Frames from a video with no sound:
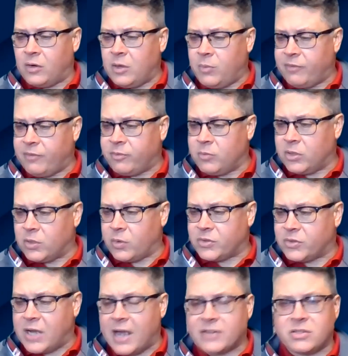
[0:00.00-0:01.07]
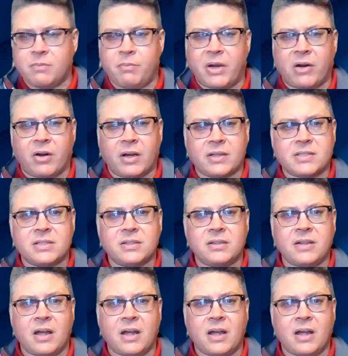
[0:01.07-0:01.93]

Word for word: Anybody familiar with Jackson Barracks